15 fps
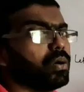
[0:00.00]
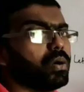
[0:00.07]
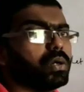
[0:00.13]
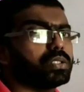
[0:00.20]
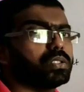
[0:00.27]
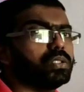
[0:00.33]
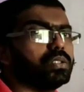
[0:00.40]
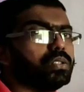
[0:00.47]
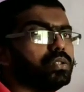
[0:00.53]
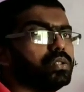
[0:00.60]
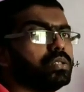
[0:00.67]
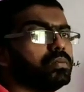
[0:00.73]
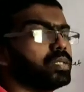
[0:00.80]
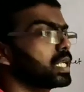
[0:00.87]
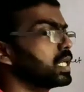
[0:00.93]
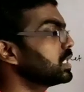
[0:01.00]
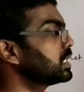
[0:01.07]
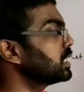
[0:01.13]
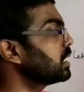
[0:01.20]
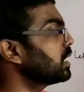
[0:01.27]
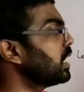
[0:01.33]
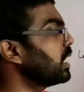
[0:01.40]
both
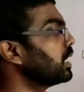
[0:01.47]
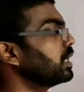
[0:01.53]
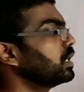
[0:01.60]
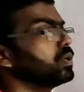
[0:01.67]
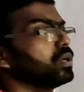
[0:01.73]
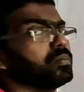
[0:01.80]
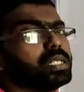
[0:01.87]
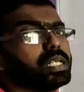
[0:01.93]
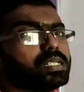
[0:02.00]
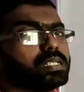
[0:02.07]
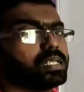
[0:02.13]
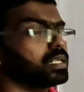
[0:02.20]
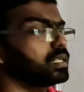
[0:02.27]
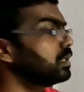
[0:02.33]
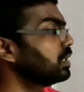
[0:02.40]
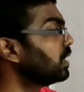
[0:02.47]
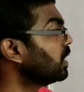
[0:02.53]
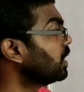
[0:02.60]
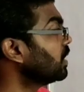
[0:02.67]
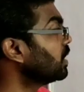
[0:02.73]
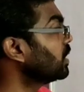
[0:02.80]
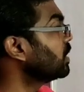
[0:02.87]
numerator and
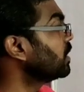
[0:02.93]
denominator